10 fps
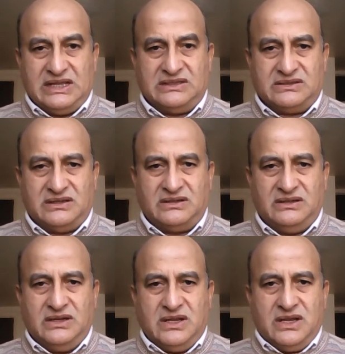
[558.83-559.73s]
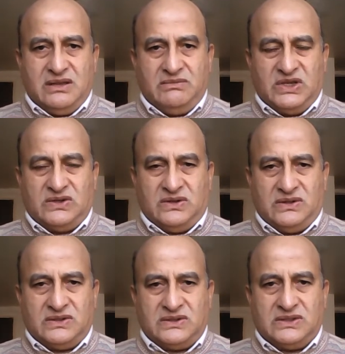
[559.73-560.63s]
answer.
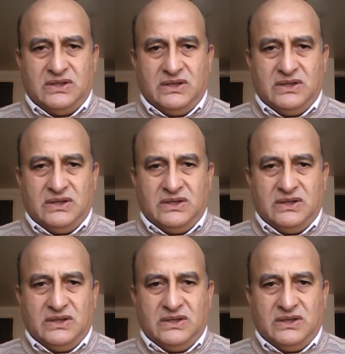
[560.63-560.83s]
Because